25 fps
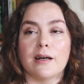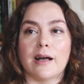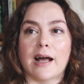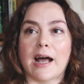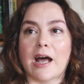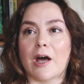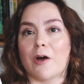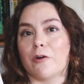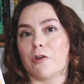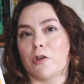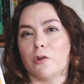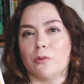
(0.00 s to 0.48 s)

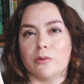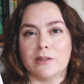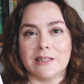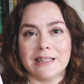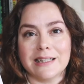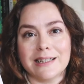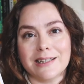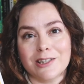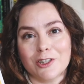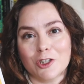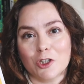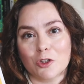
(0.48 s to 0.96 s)
how you
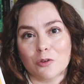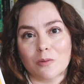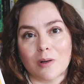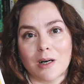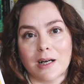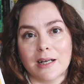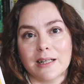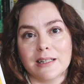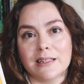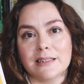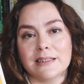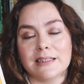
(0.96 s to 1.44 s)
teach
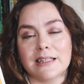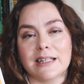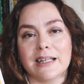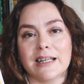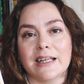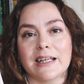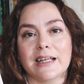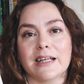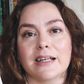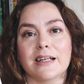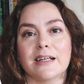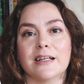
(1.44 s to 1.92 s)

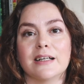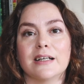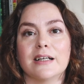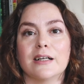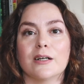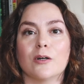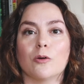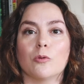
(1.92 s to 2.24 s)
writing,